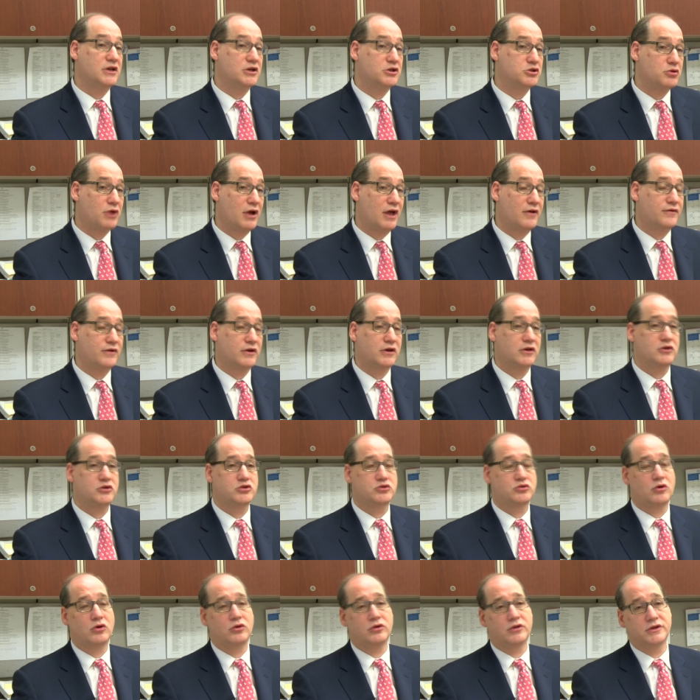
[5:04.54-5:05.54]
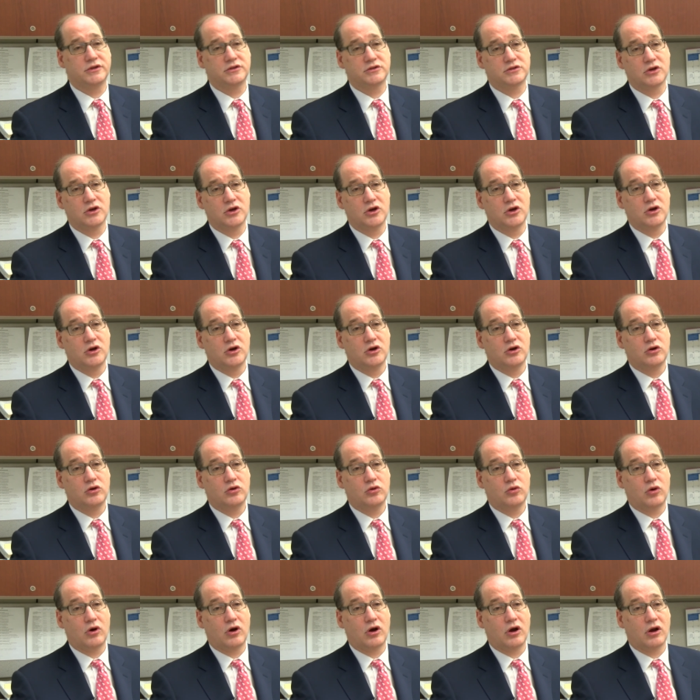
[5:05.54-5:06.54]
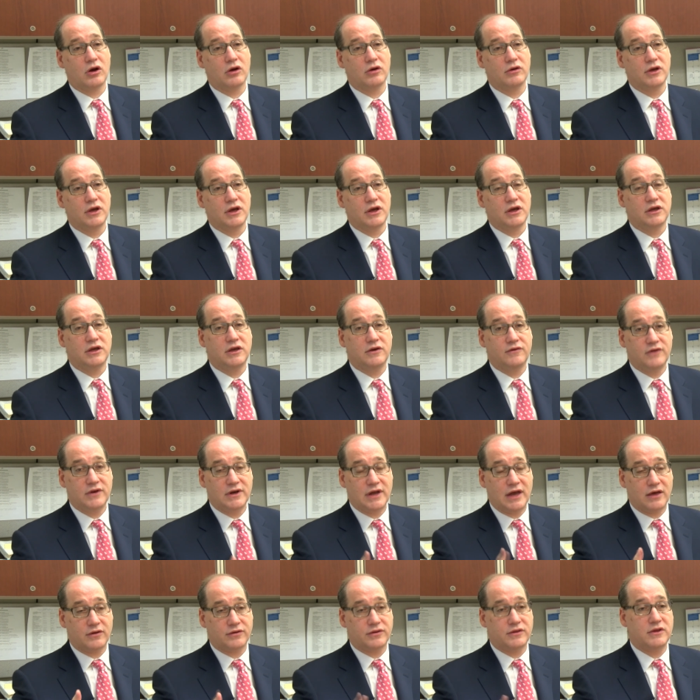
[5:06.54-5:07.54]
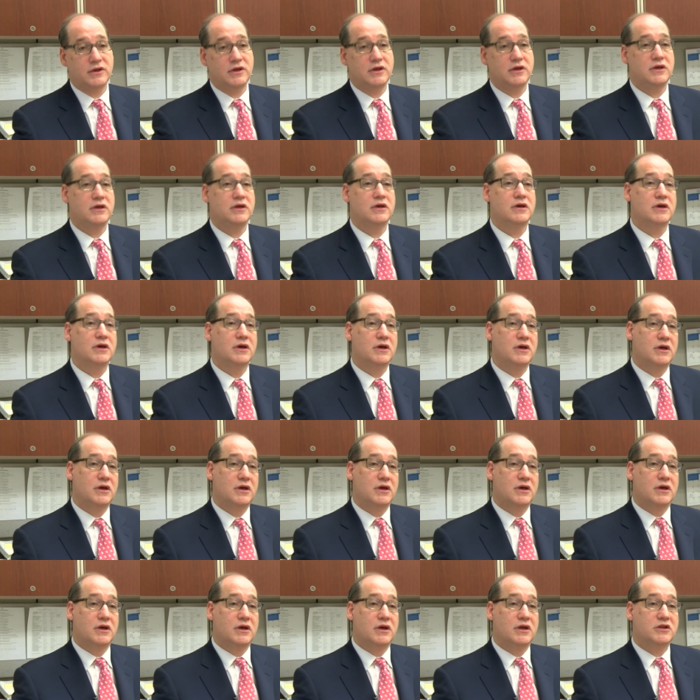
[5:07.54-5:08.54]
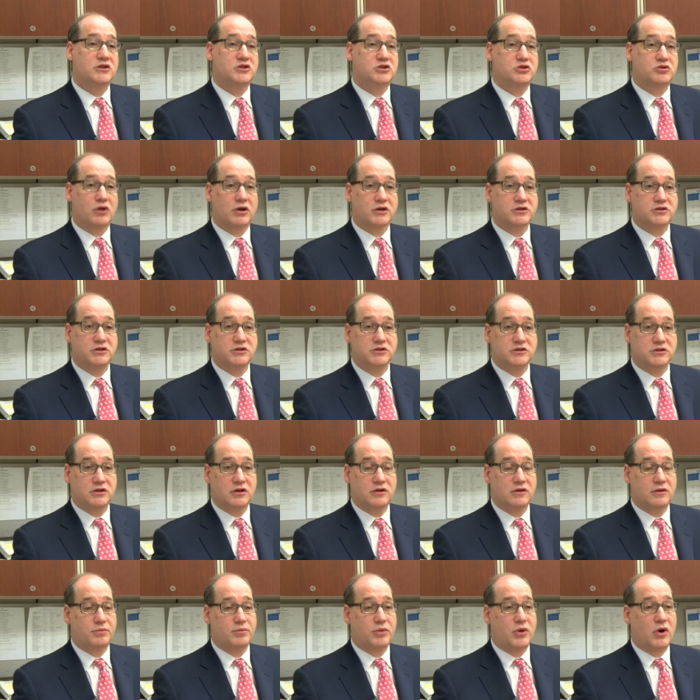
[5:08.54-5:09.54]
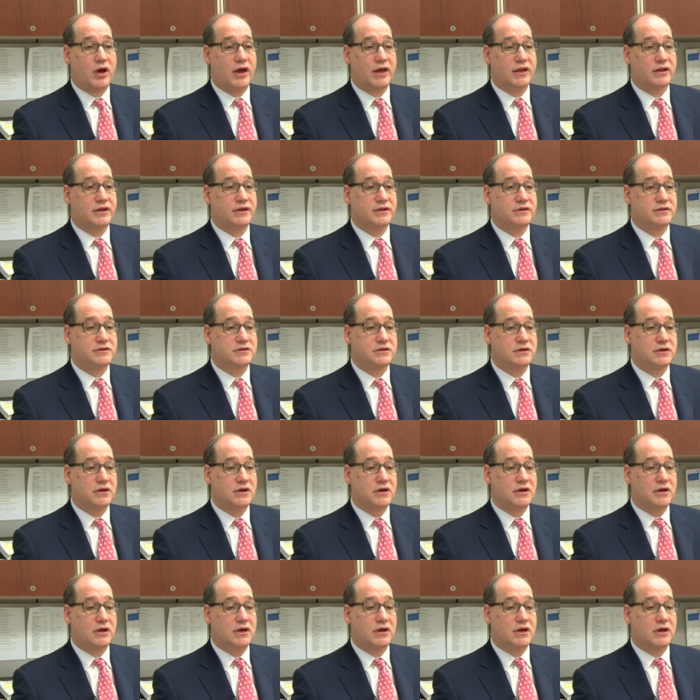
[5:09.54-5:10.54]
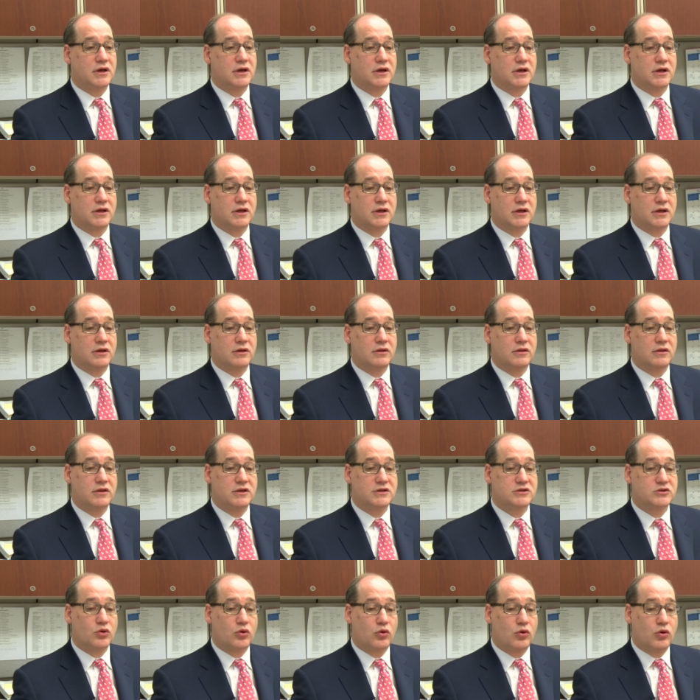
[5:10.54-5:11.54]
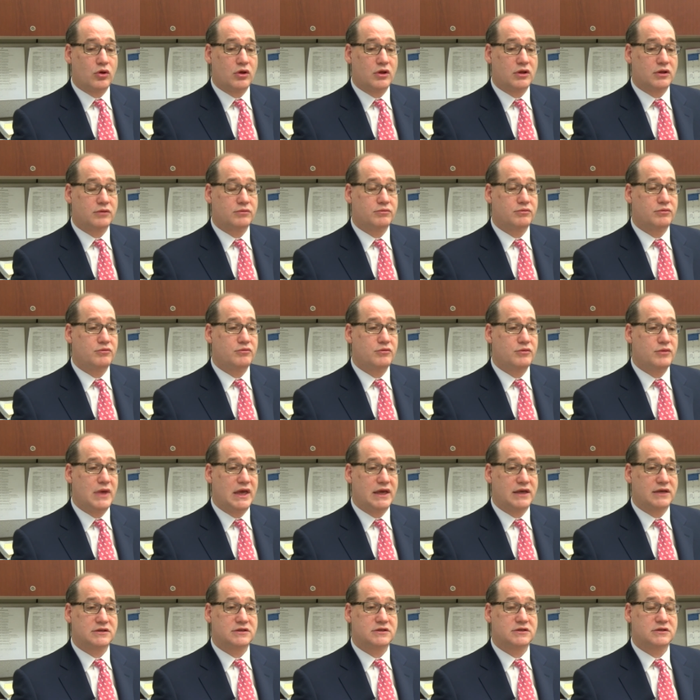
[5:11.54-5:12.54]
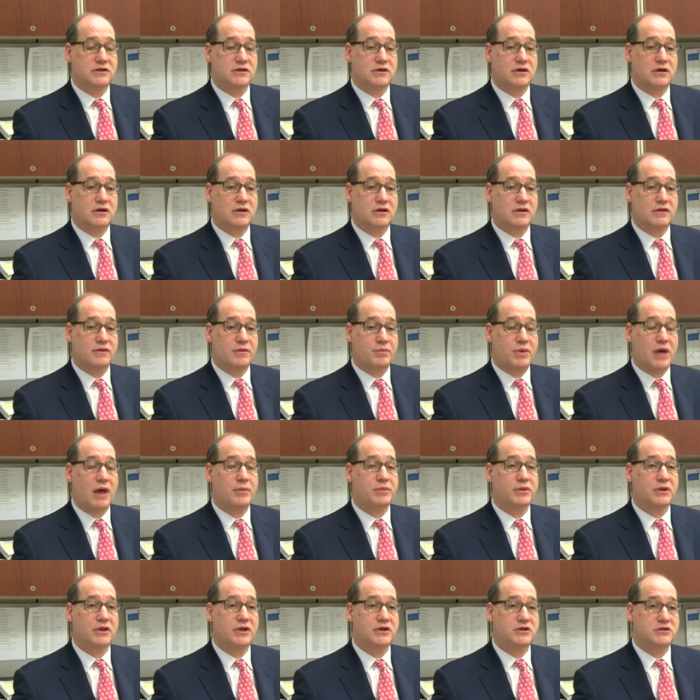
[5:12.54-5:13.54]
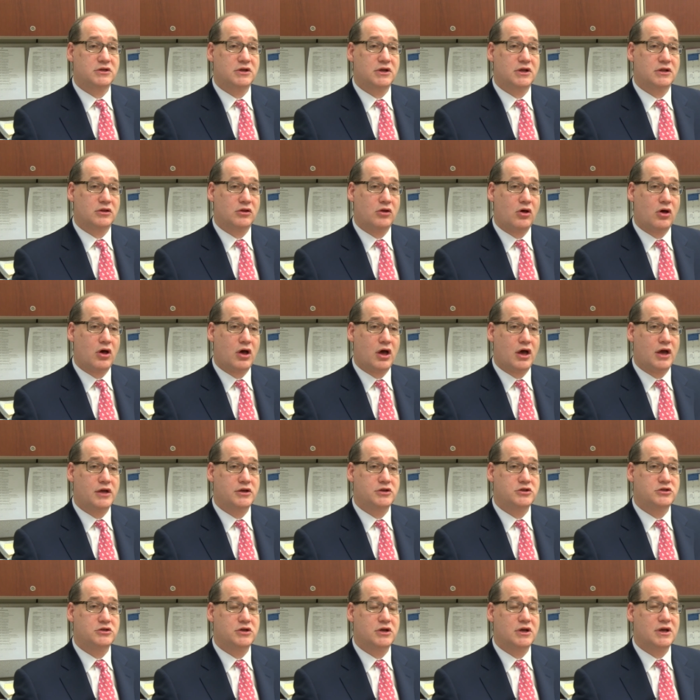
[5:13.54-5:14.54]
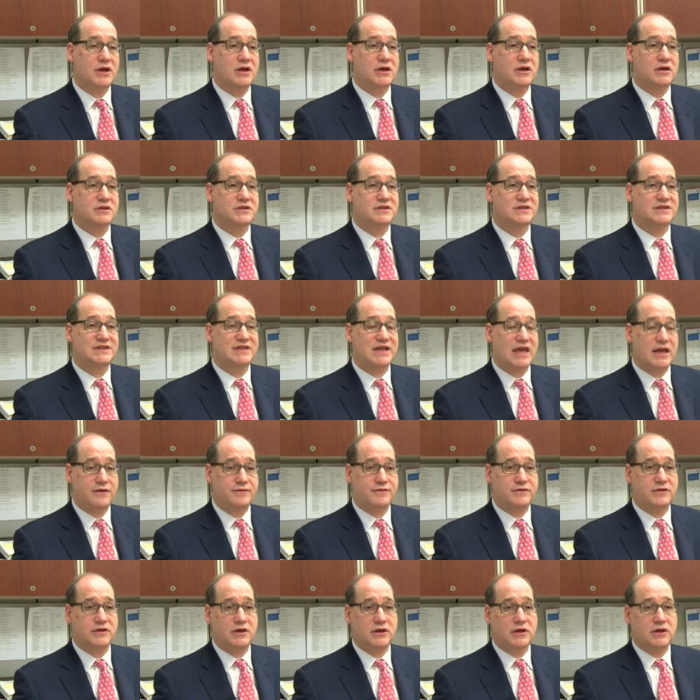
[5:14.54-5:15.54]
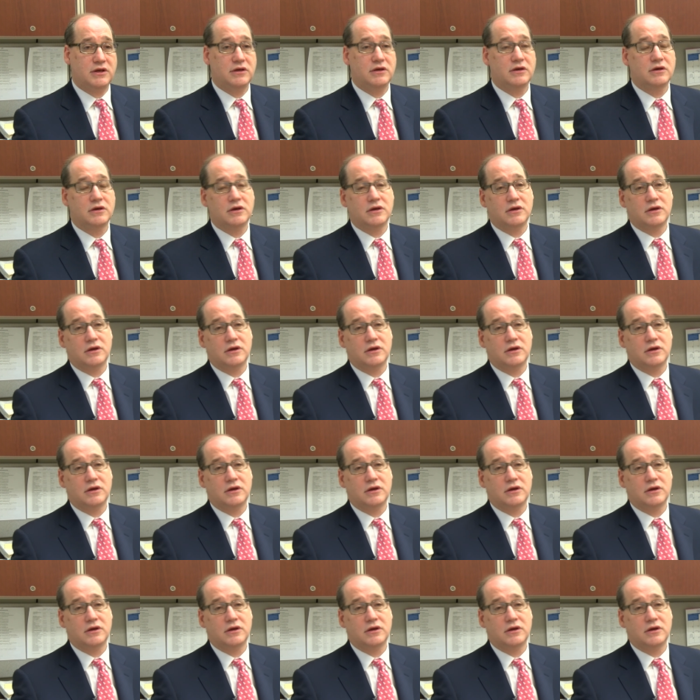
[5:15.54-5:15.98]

air traffic controllers who are giving out the instructions to the pilots. Uh, this all makes the population at large safety